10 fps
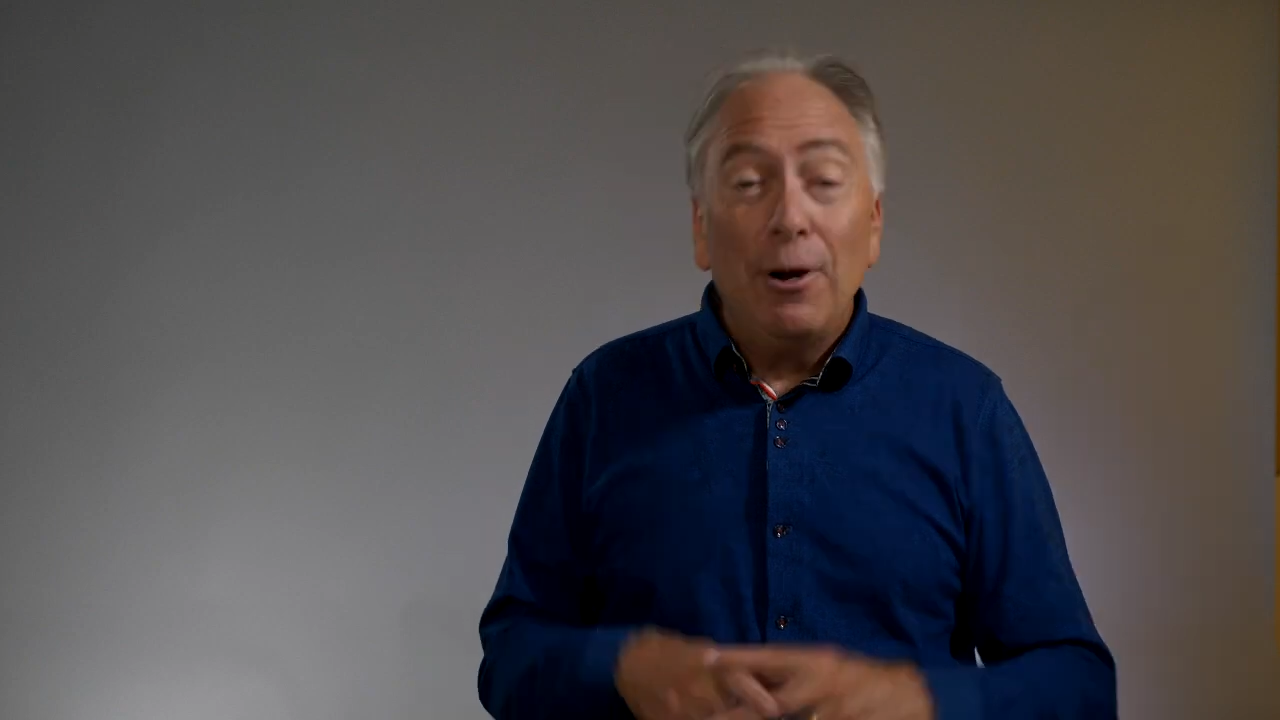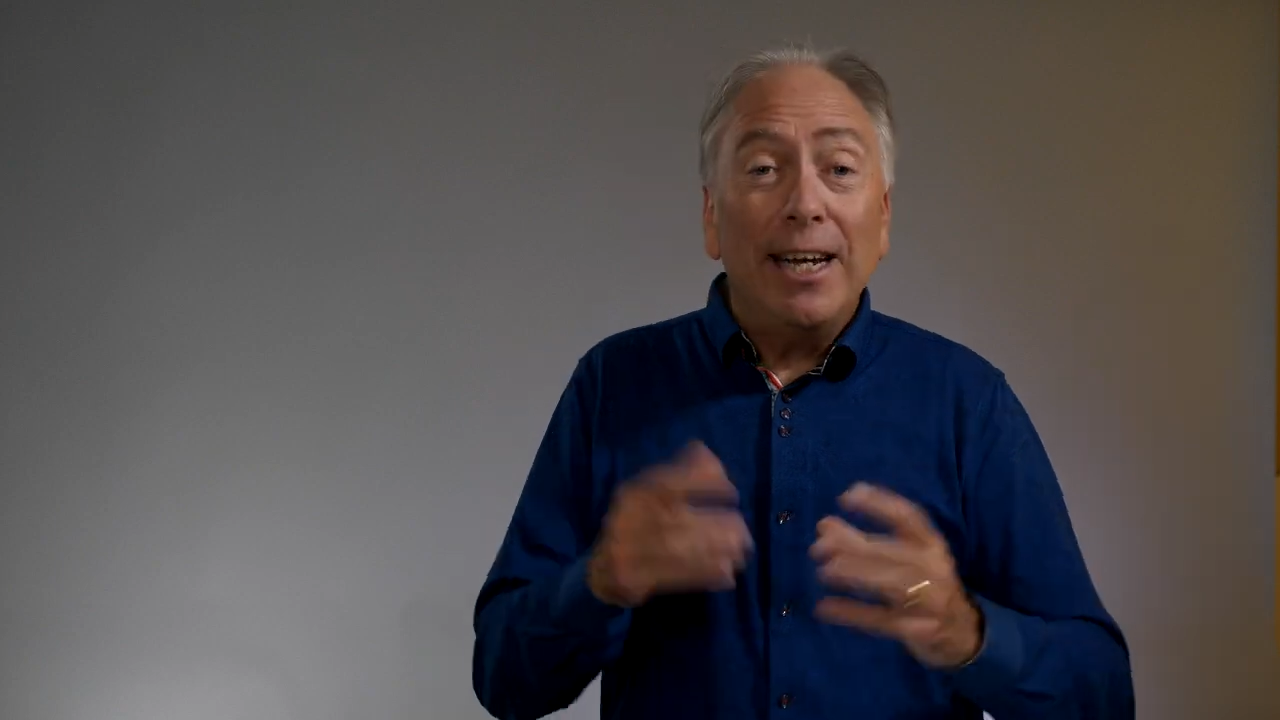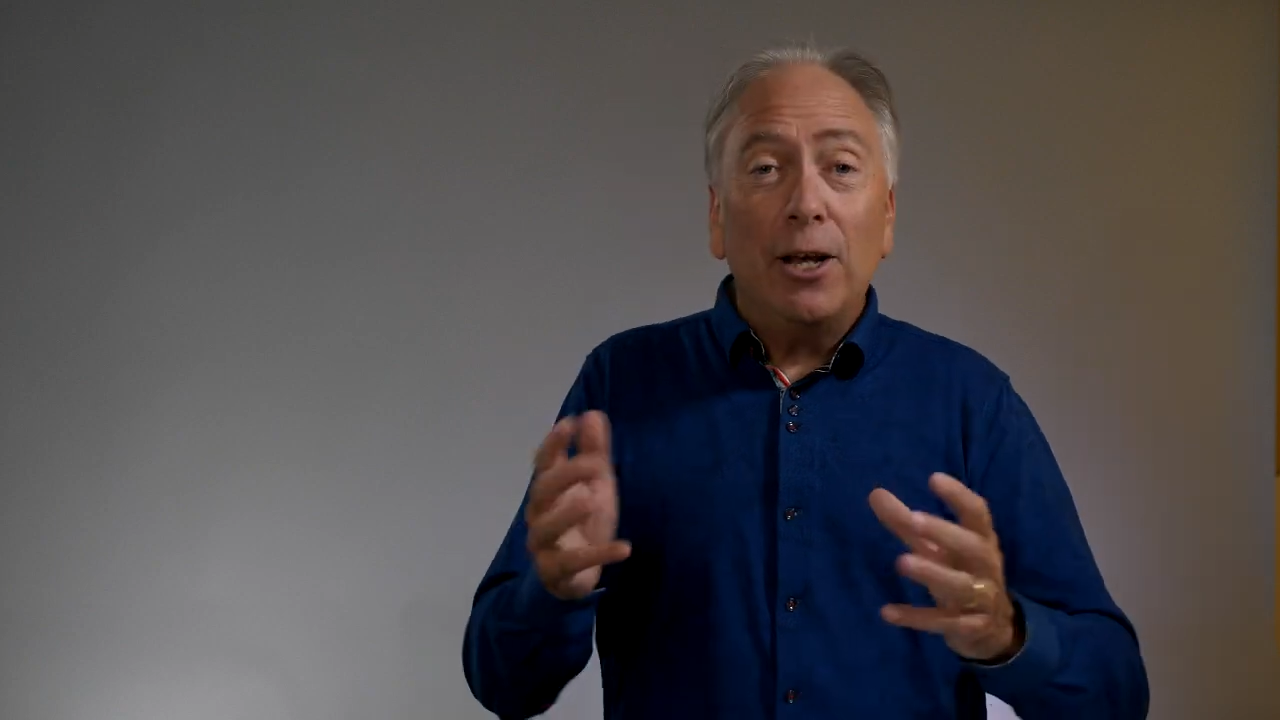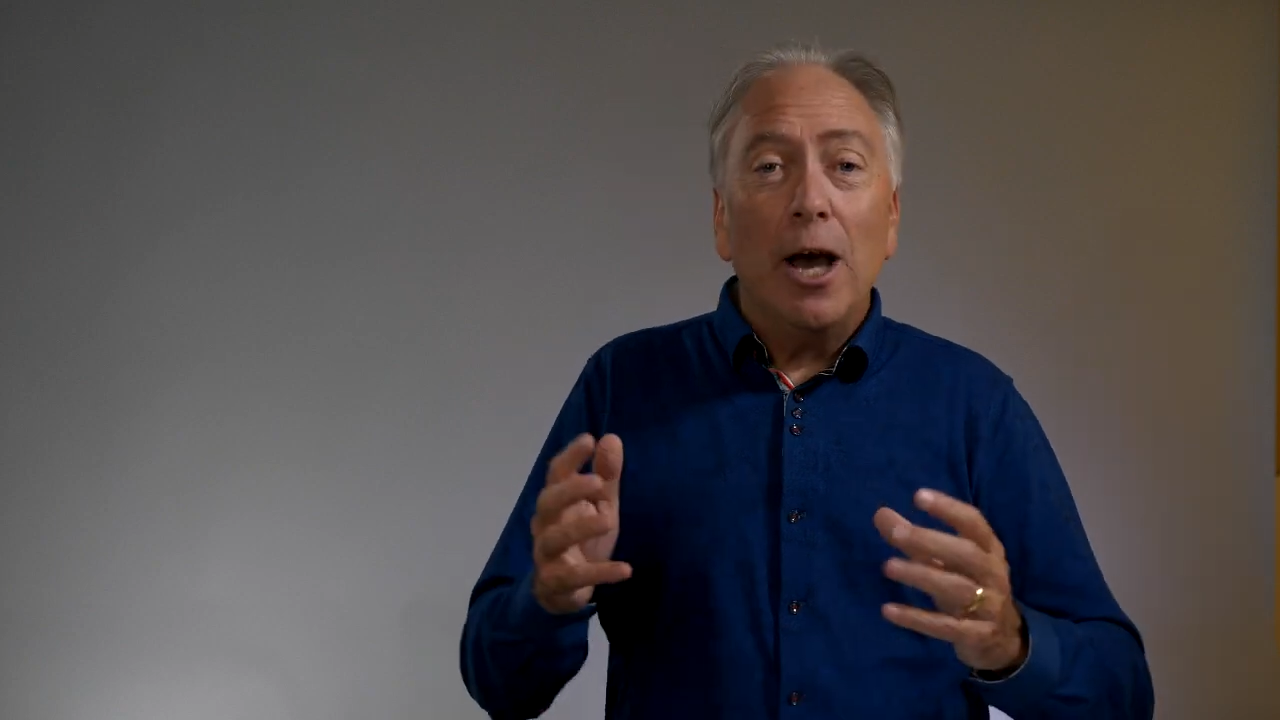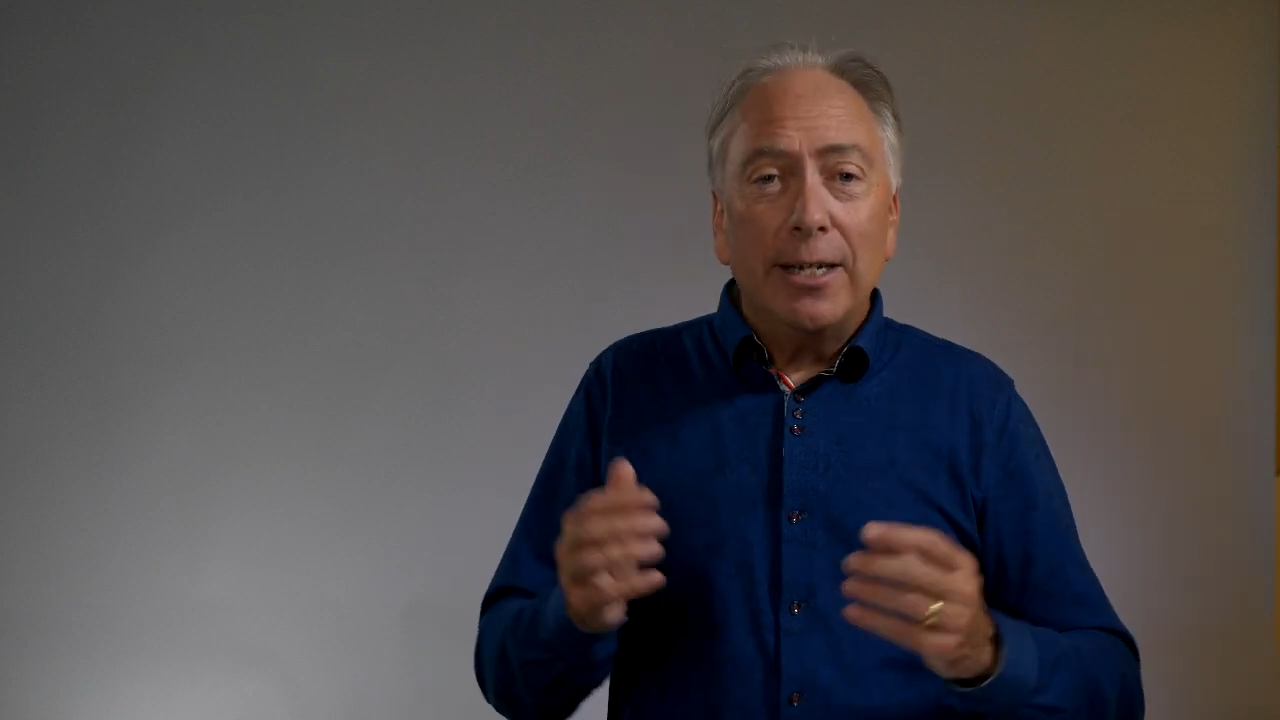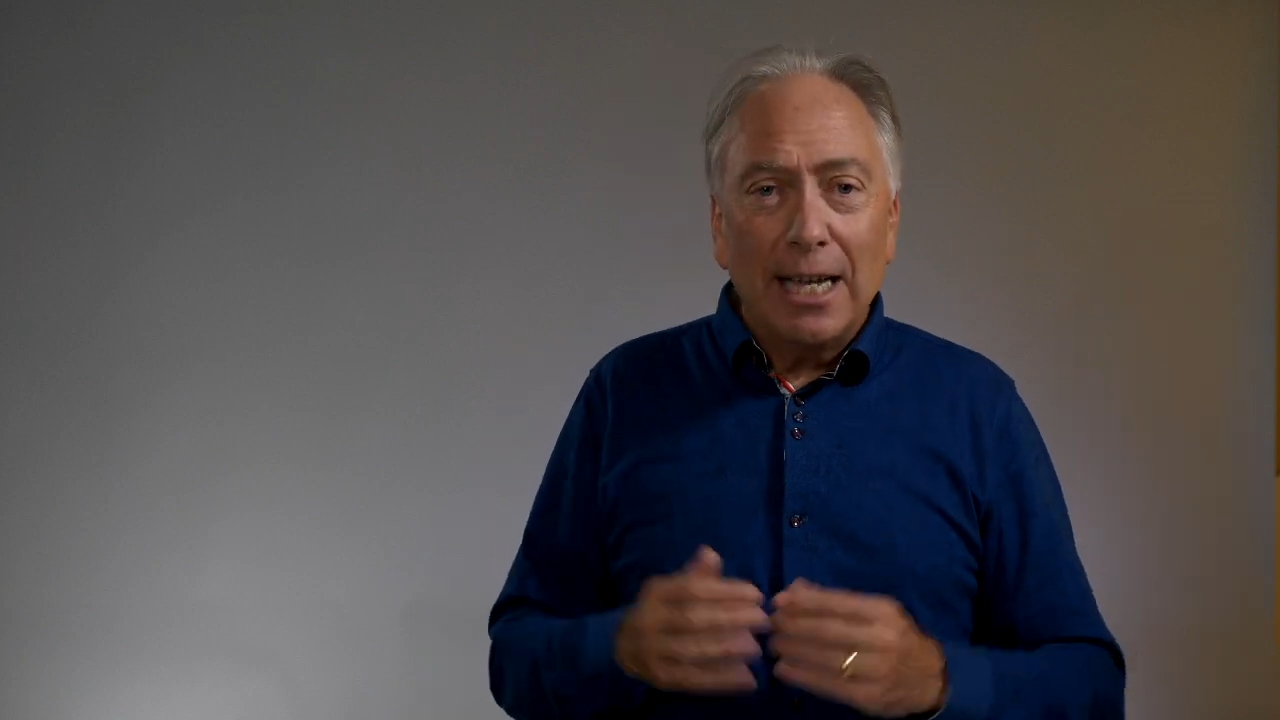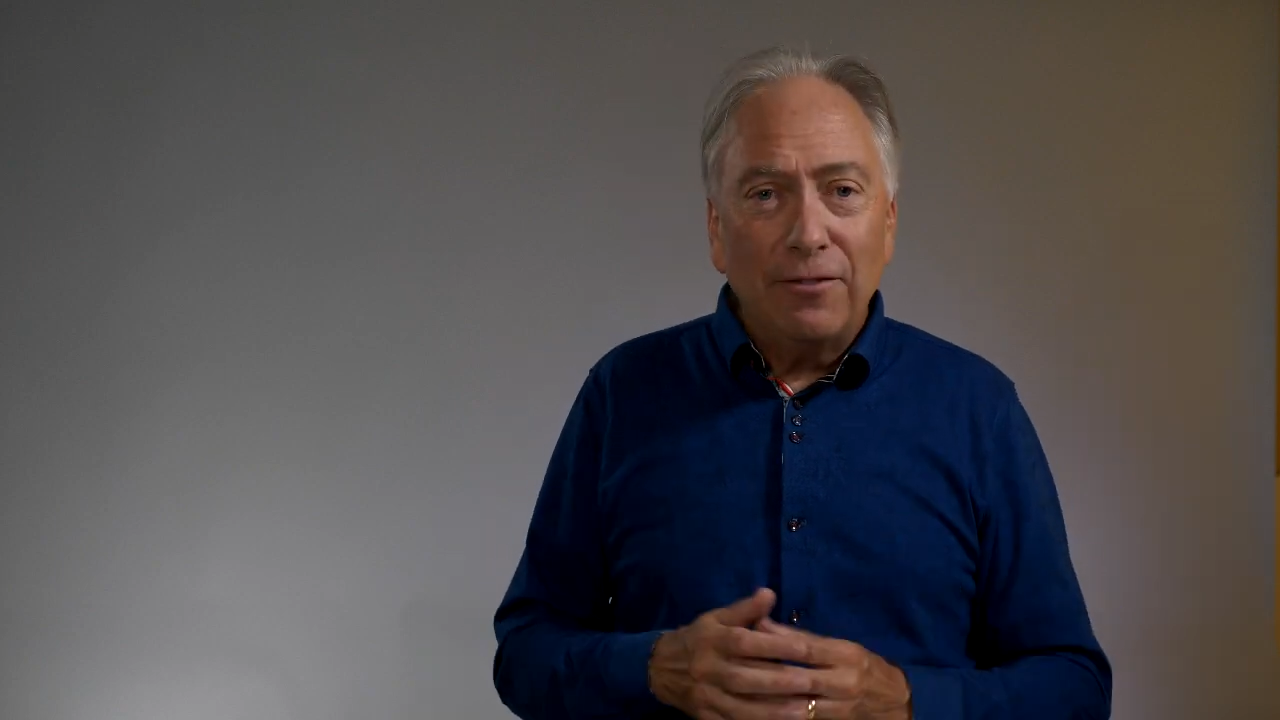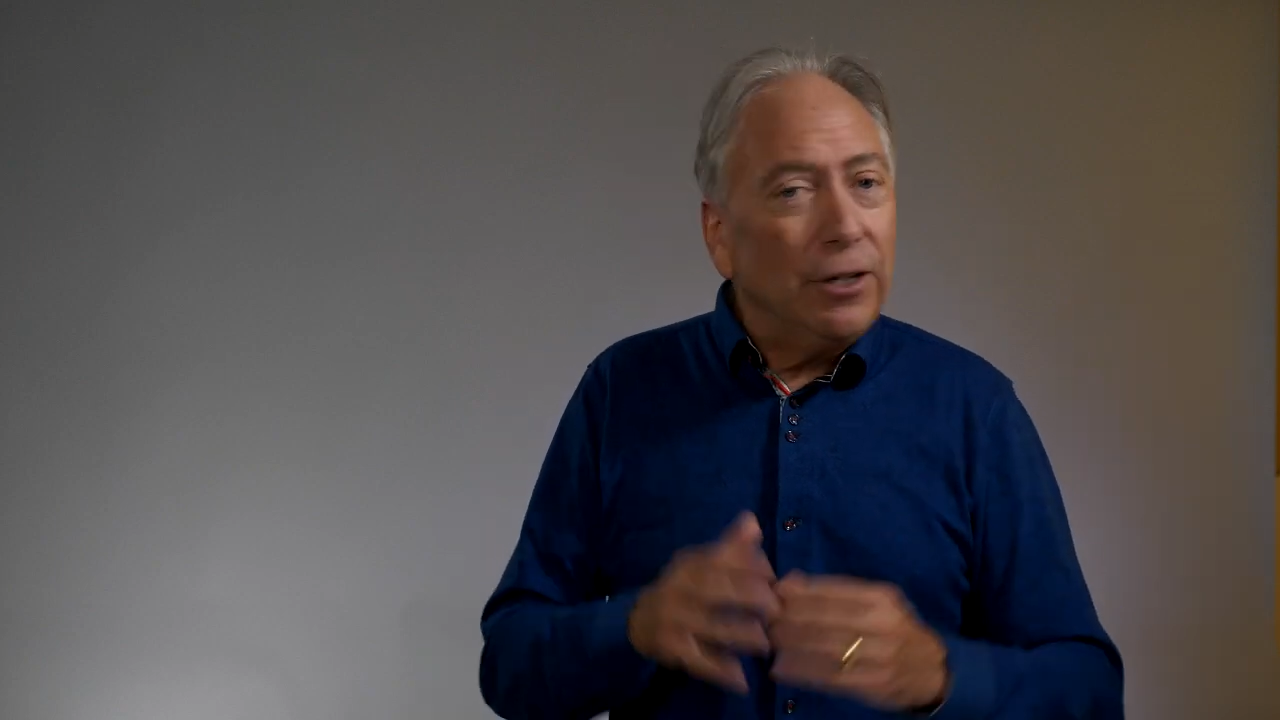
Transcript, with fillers: Create a contest